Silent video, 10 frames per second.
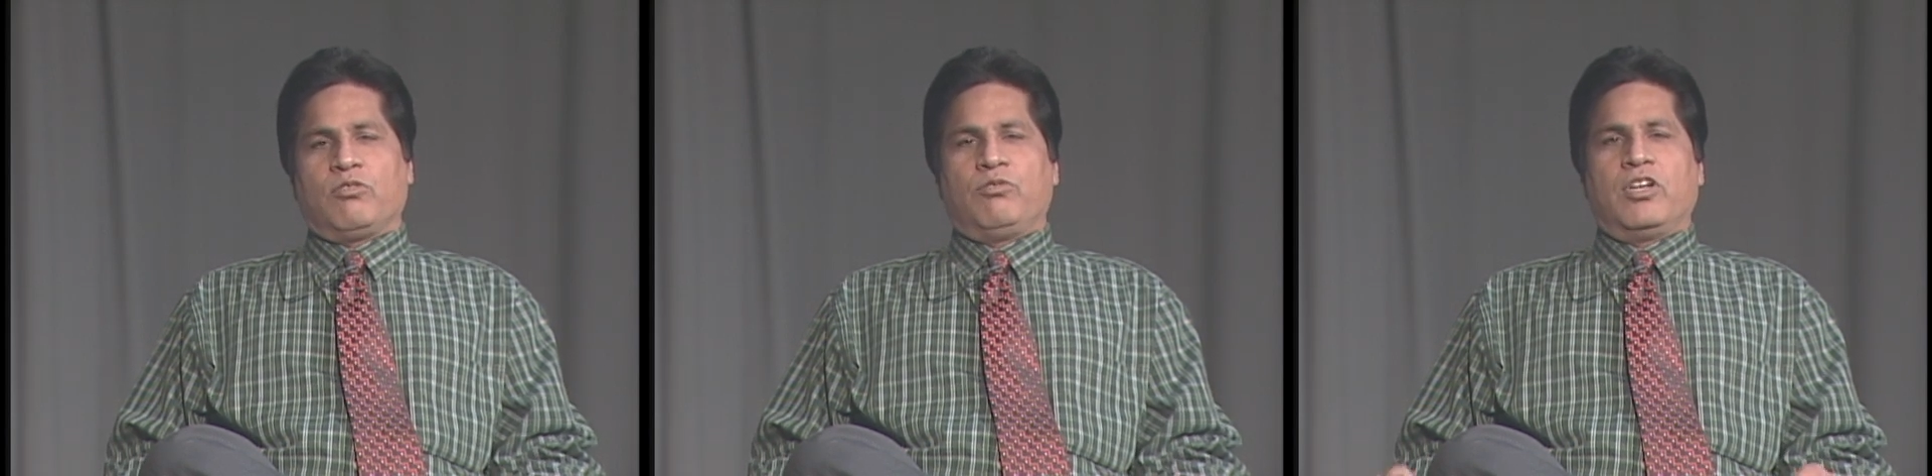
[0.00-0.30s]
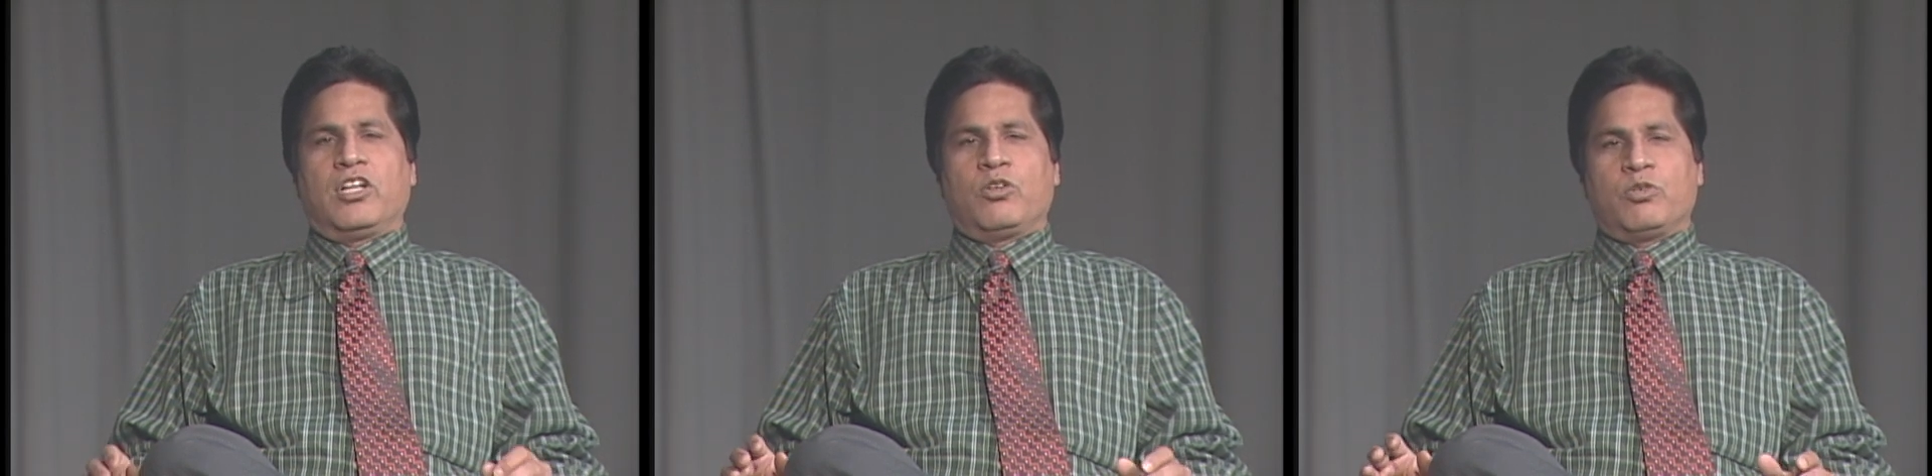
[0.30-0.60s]

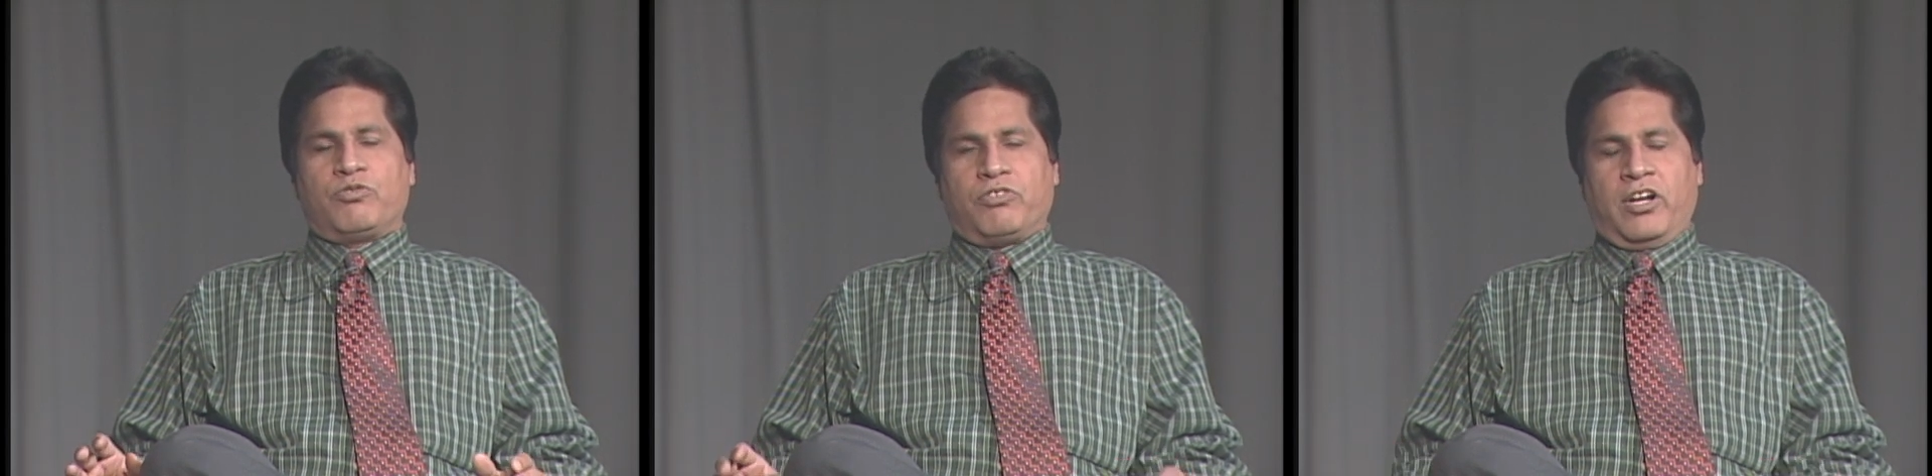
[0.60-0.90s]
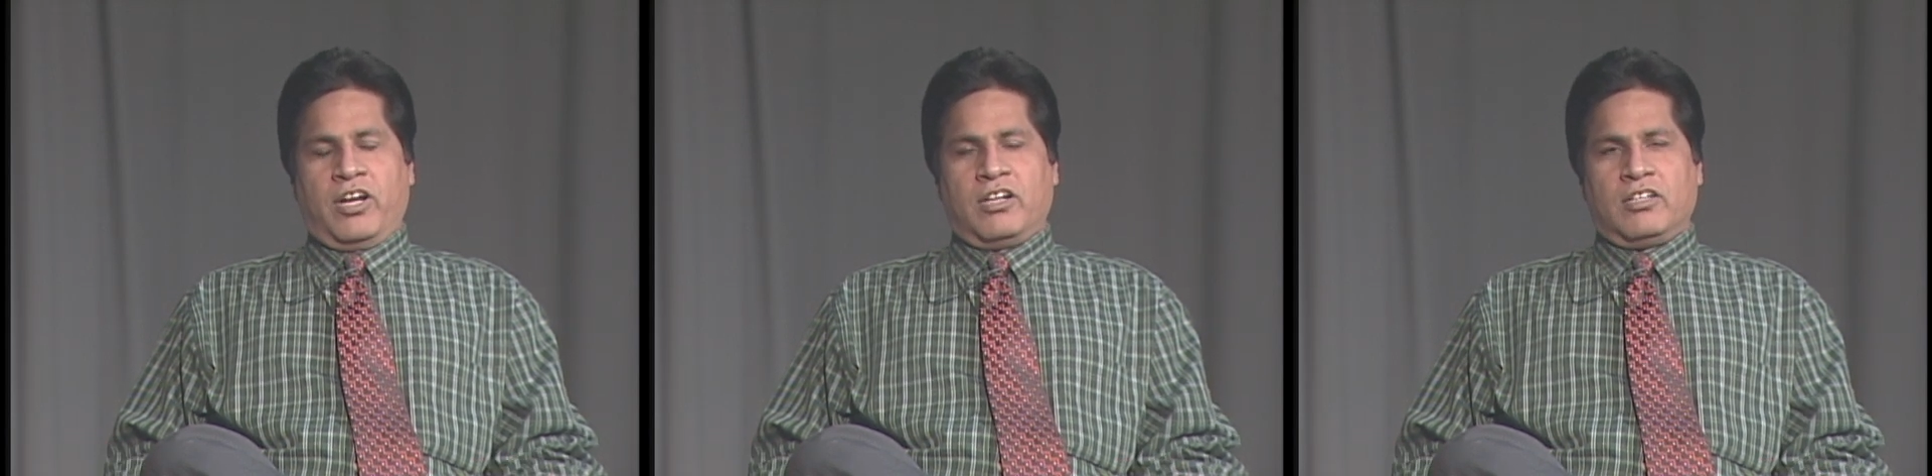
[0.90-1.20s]
very good
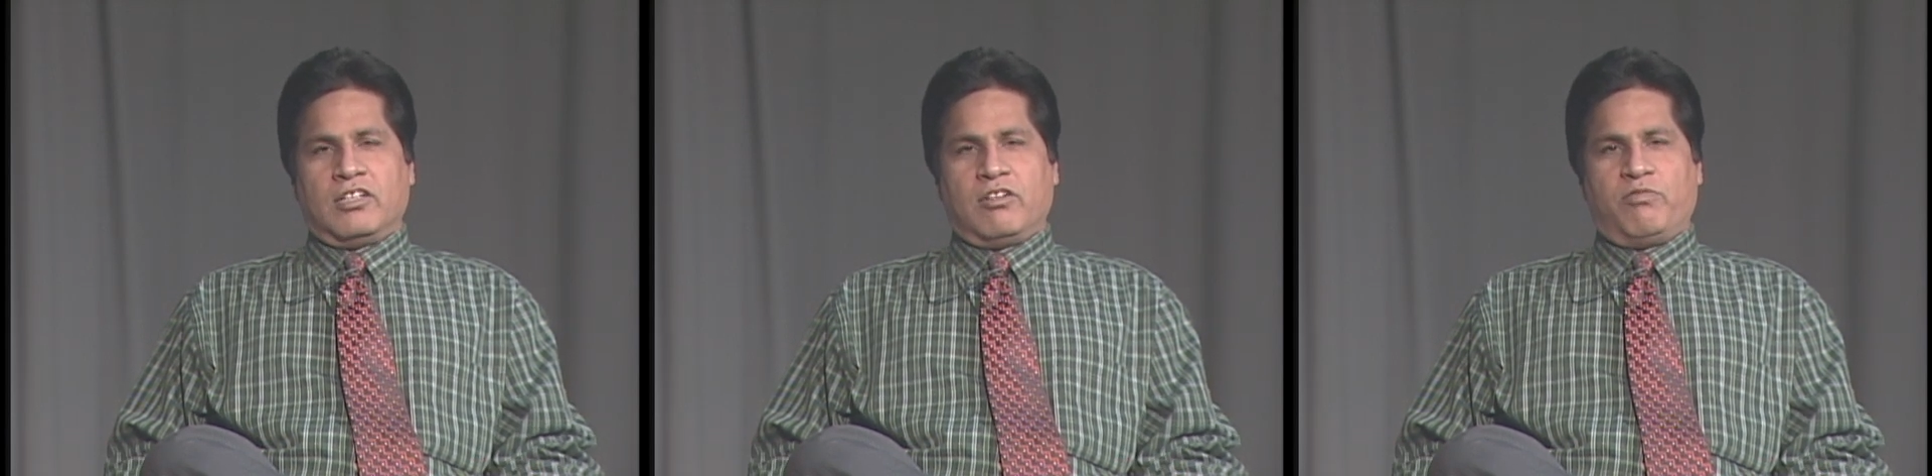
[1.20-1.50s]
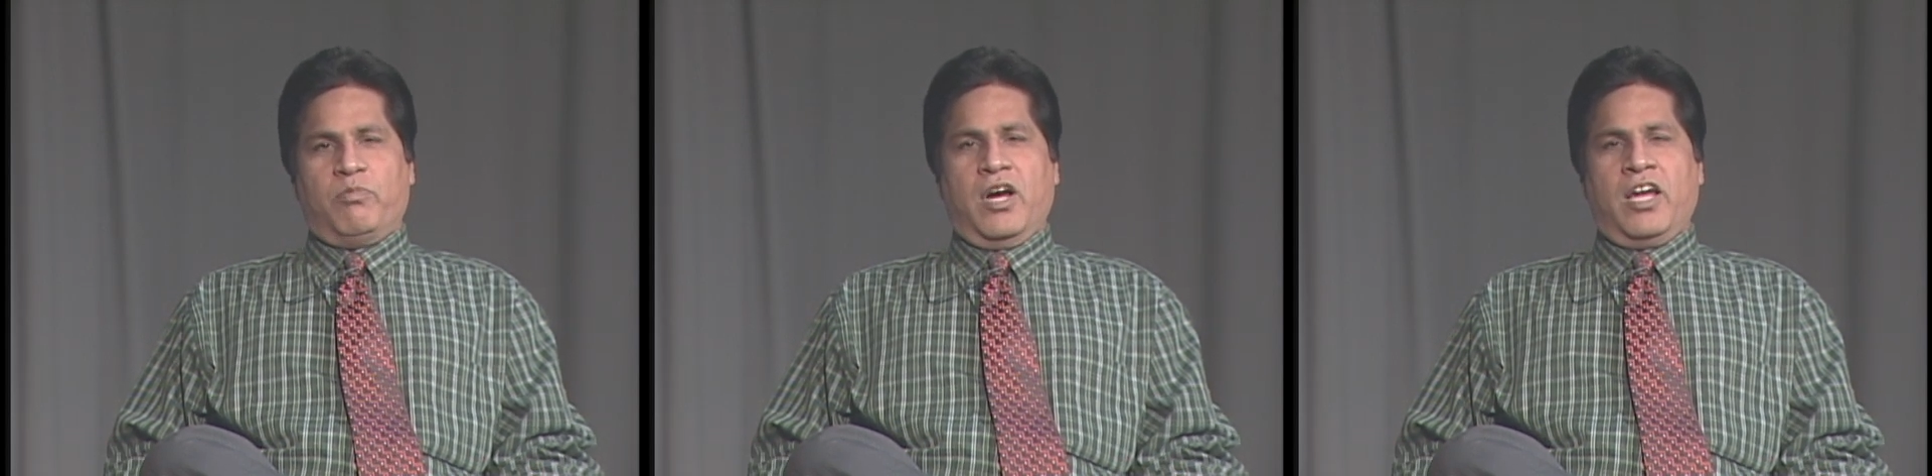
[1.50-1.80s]
friend of
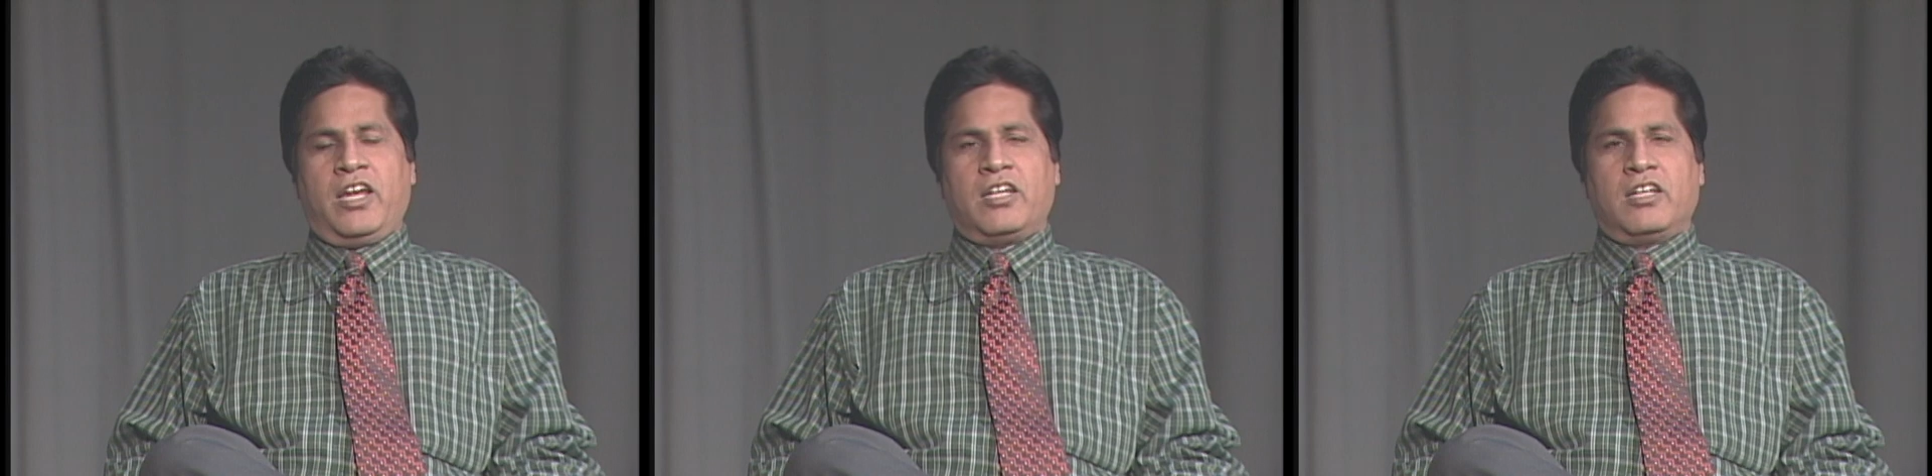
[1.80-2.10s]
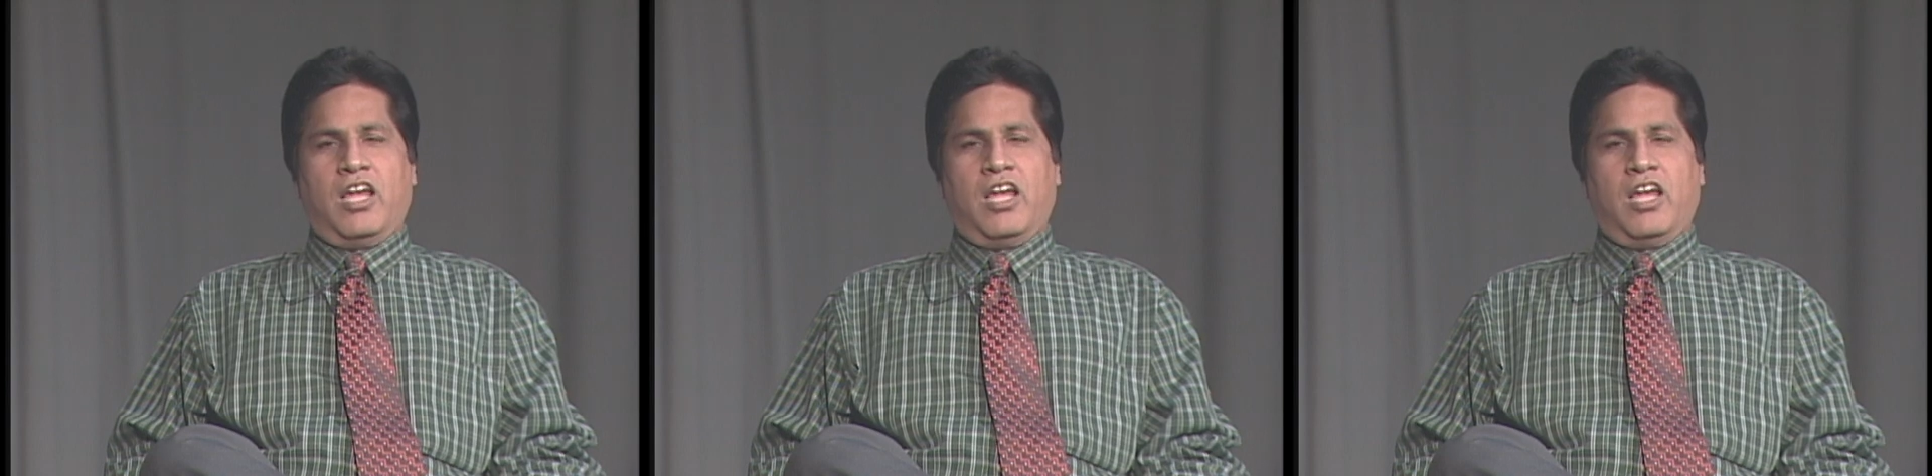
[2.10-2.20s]
mine